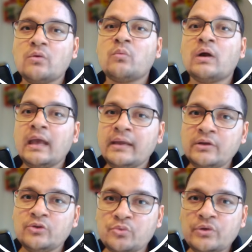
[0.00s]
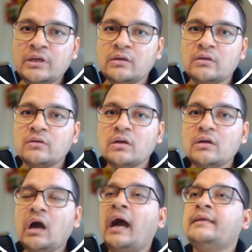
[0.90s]
What I can do here,
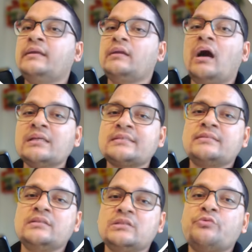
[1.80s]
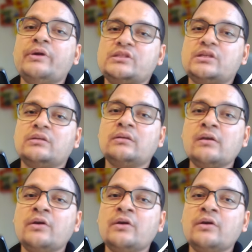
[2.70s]
I can ask this question